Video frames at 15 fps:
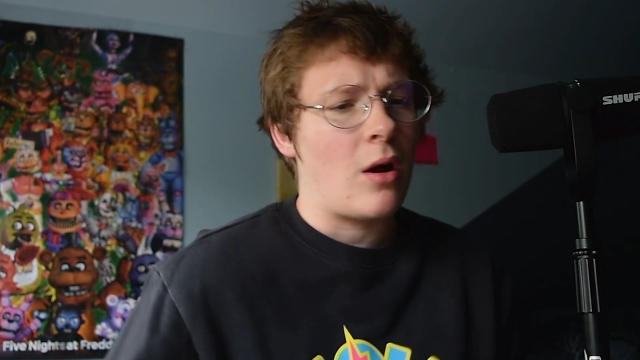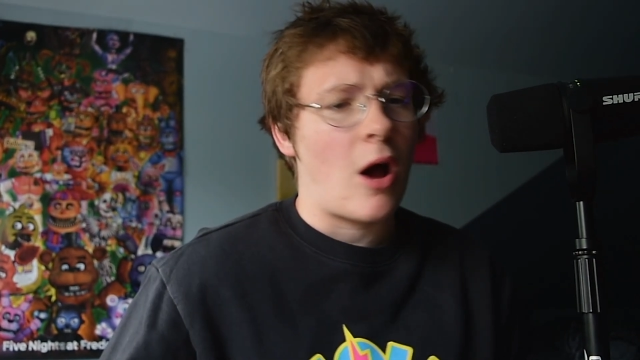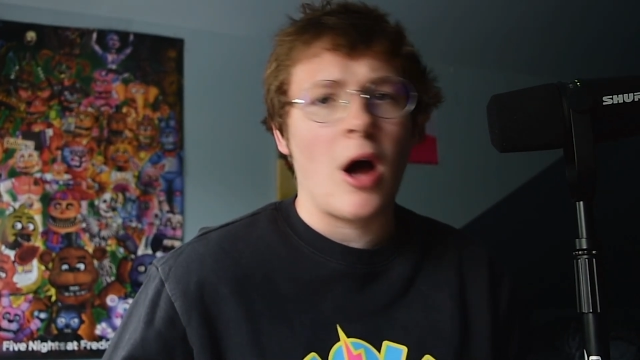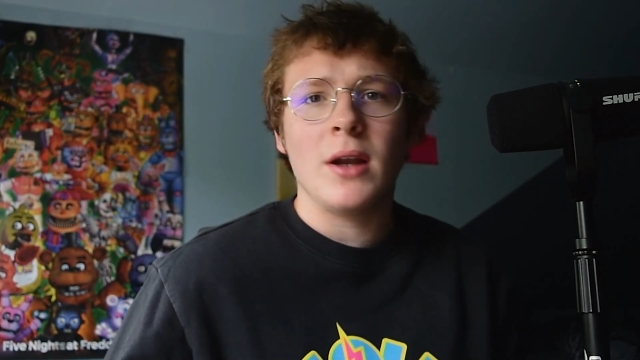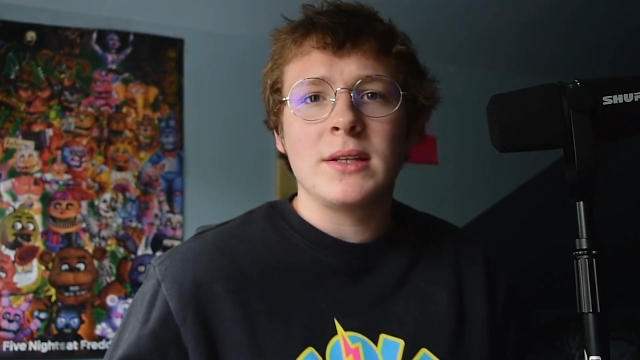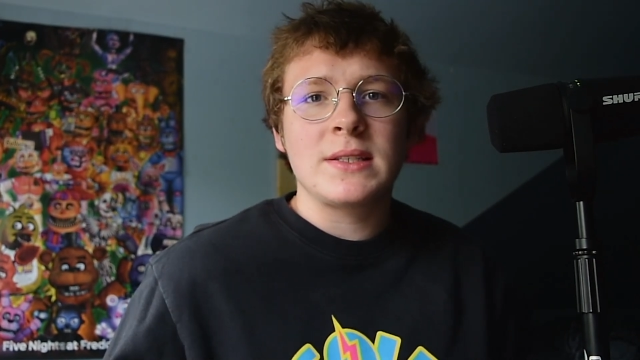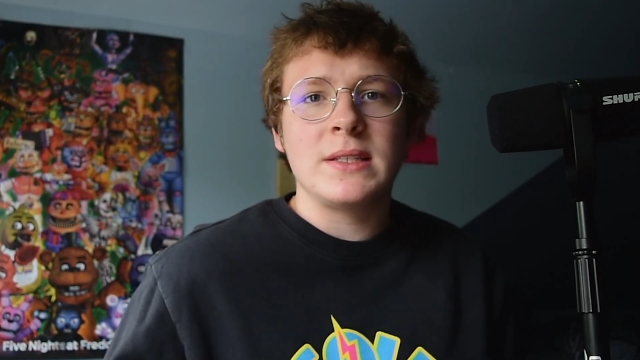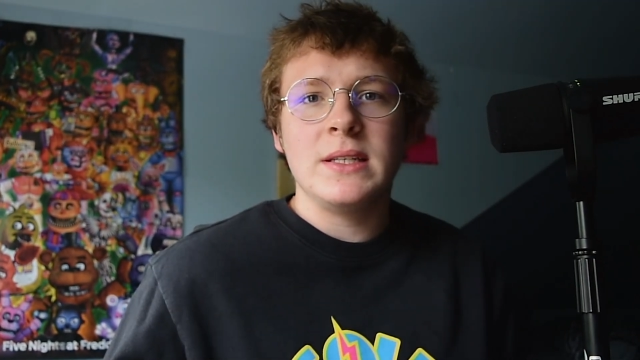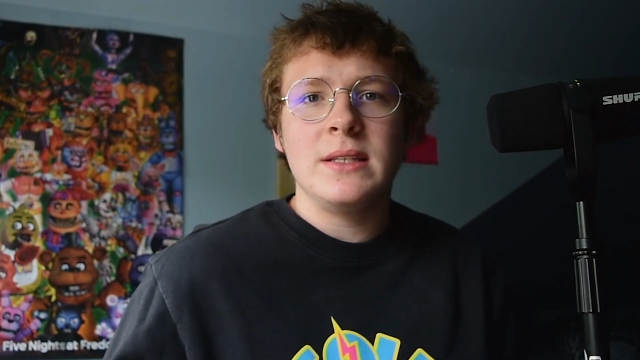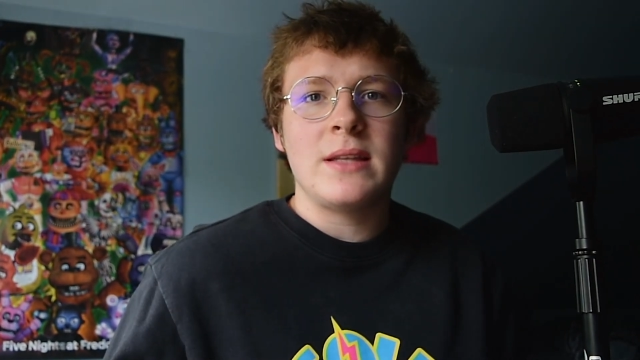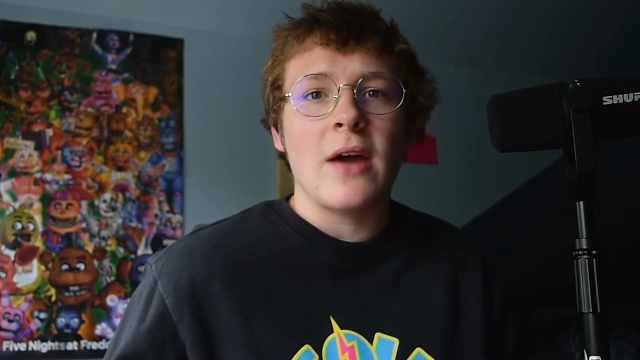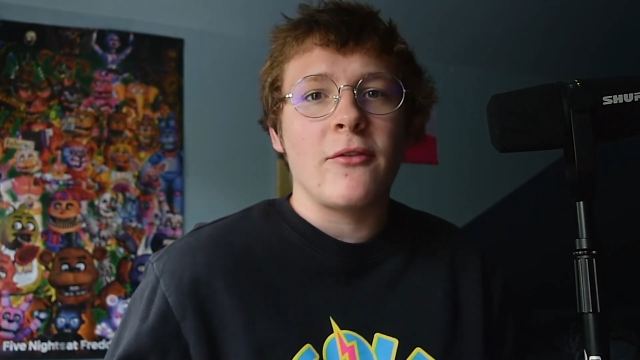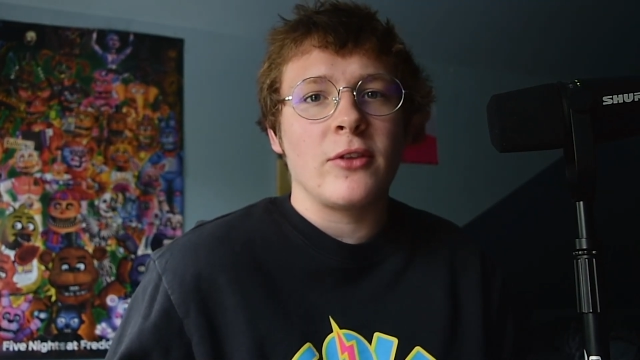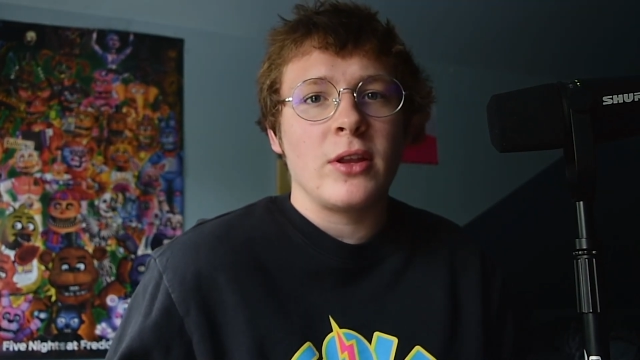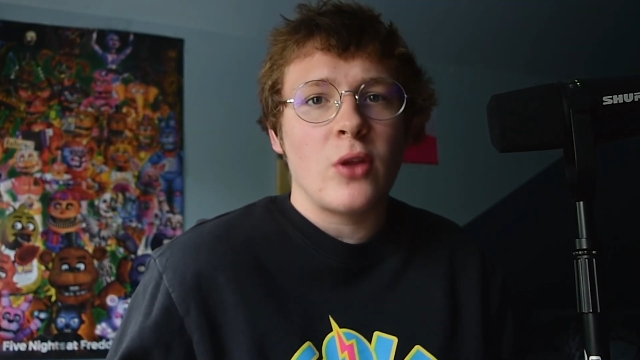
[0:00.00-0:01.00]
Honestly,
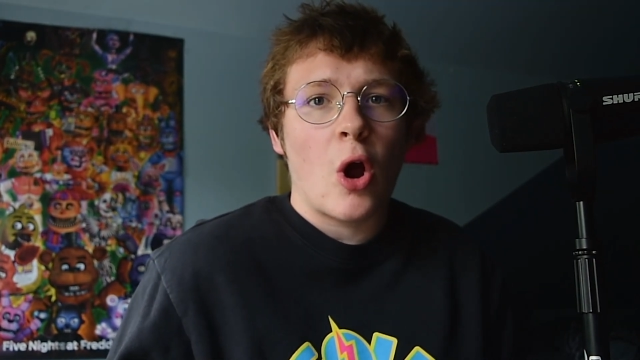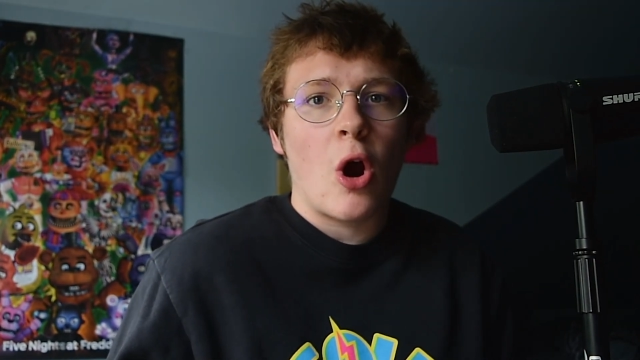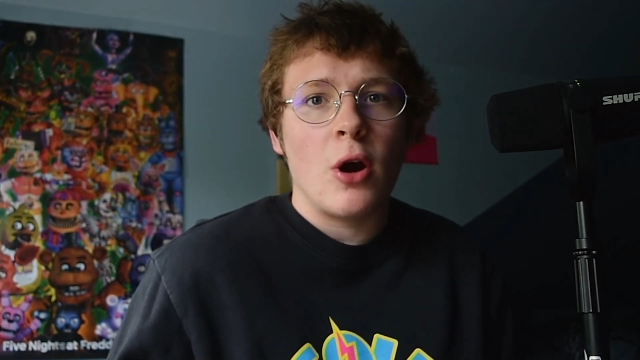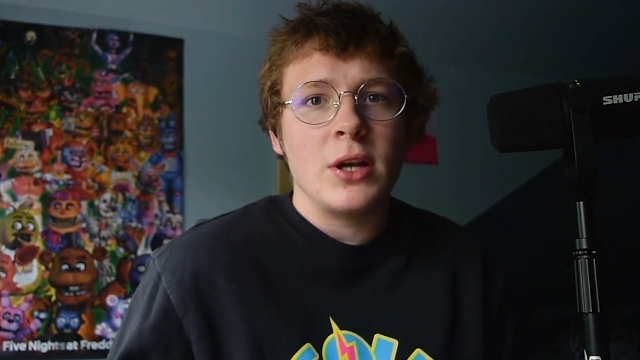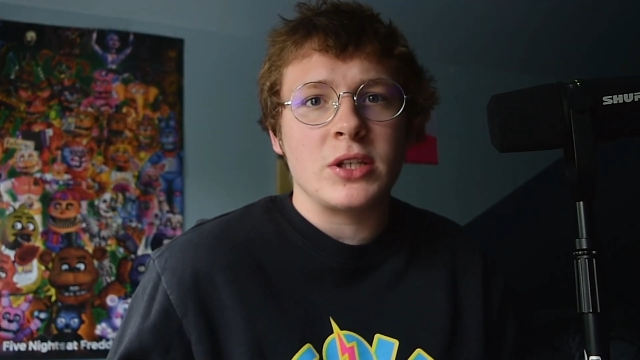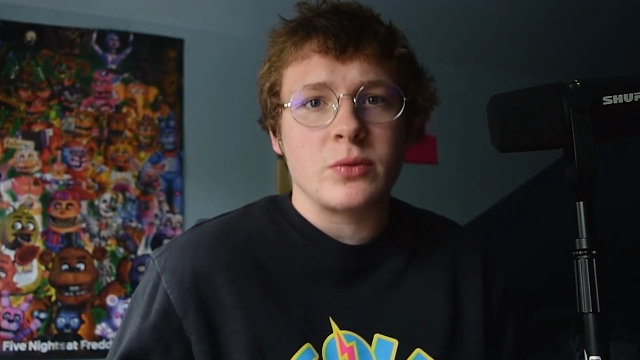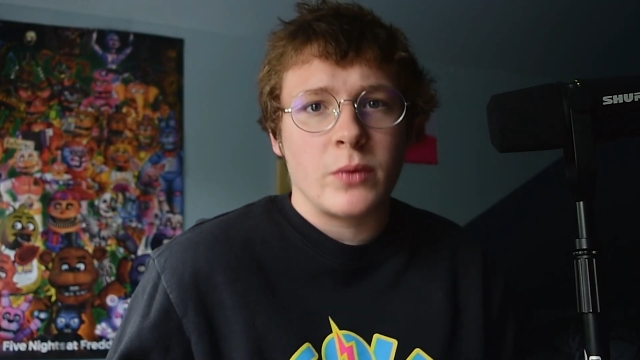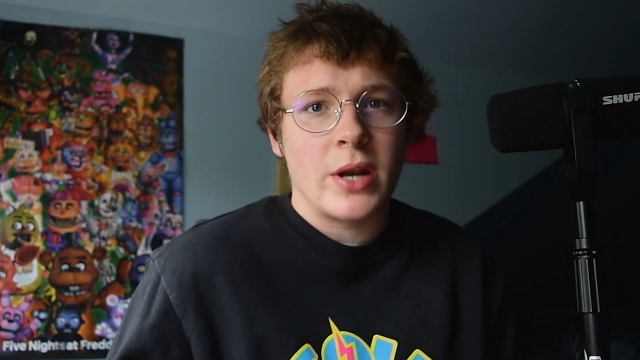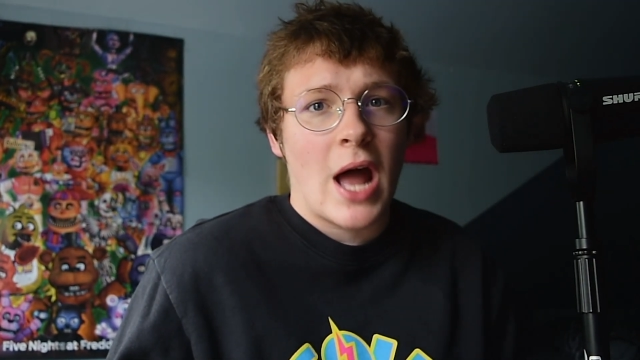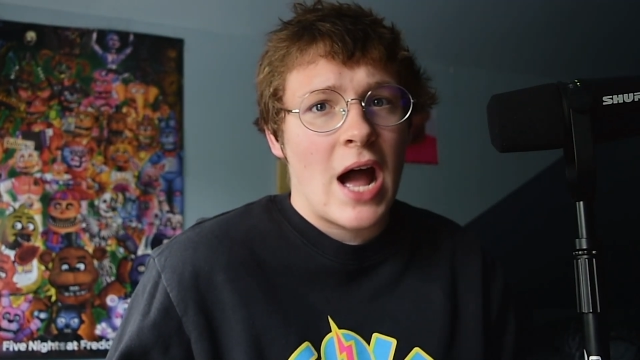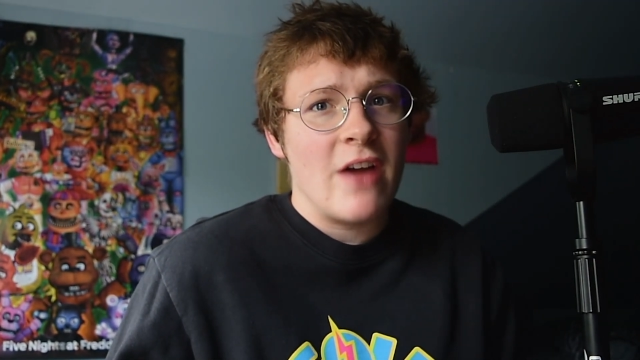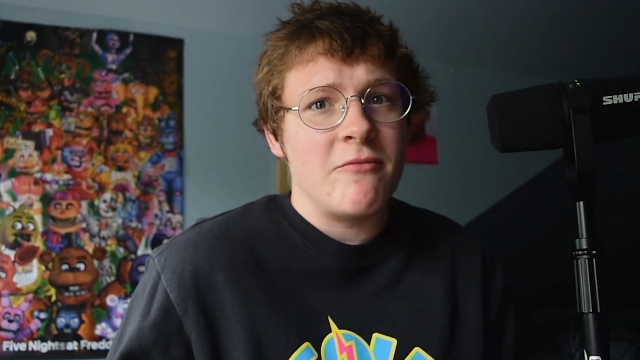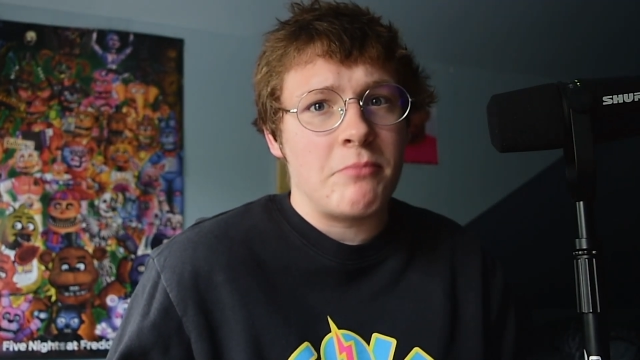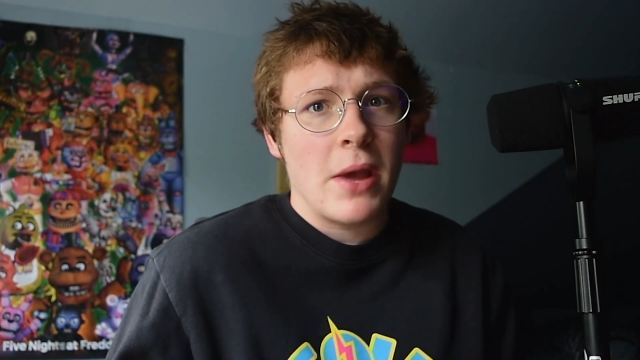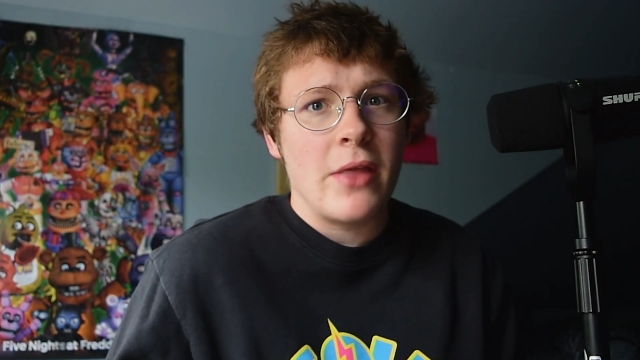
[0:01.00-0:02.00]
definitely the hardest one
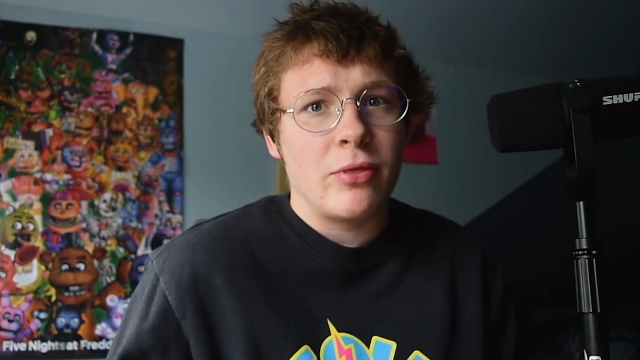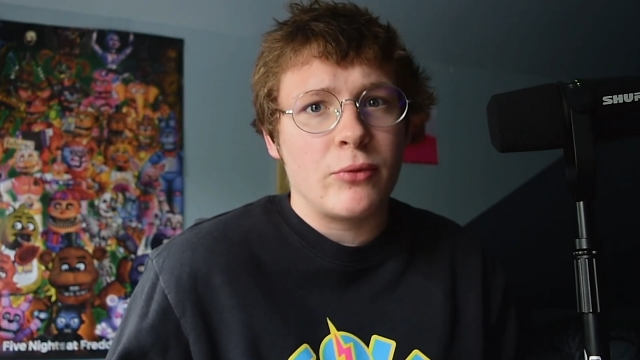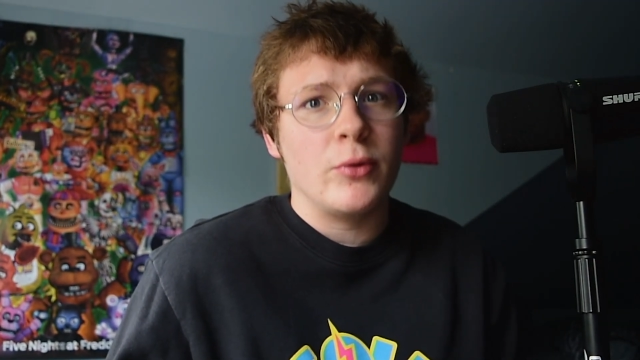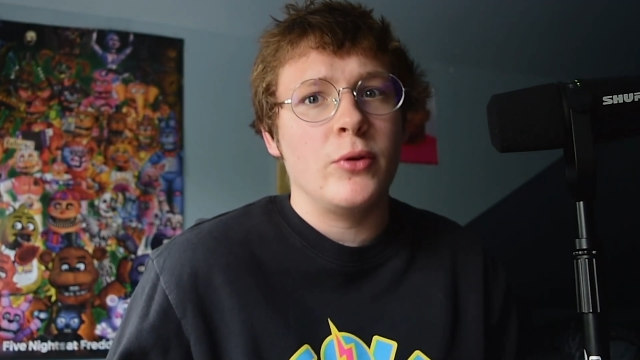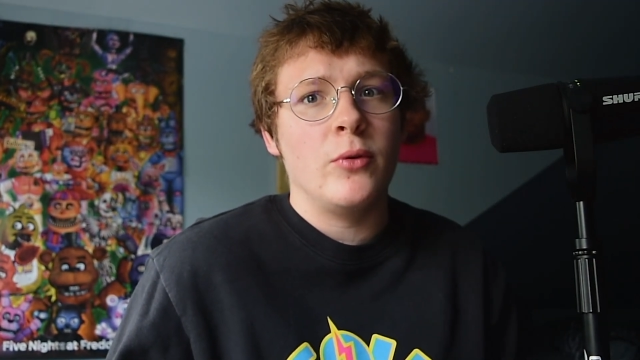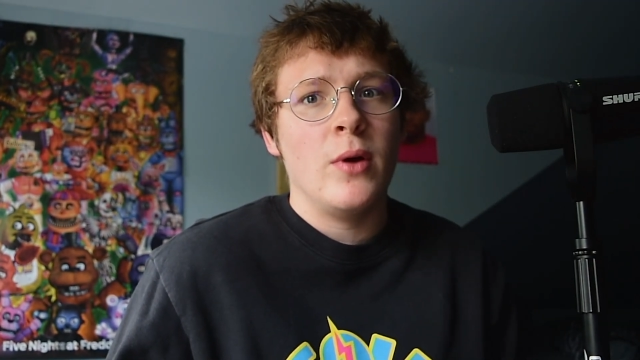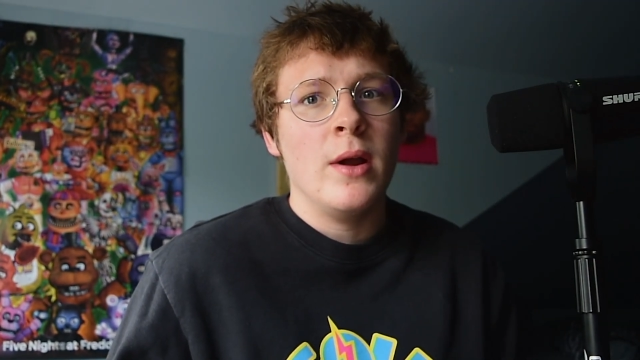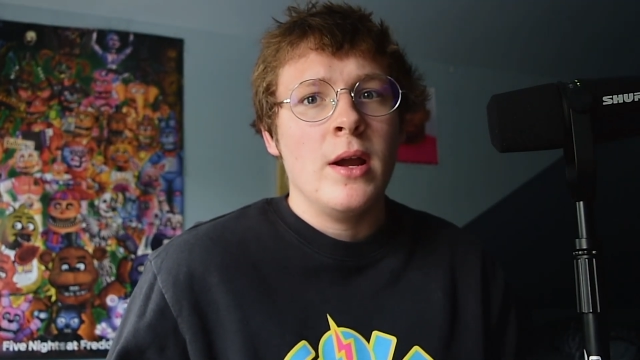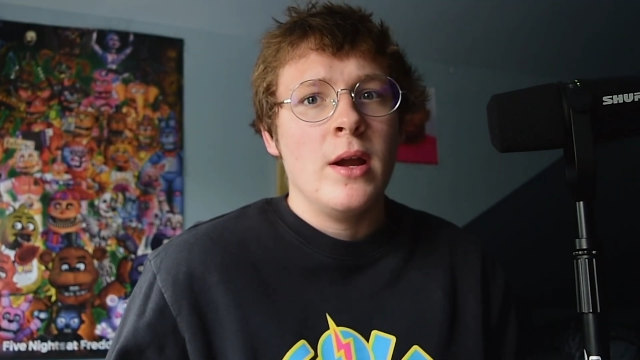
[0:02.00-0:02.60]
I've been through,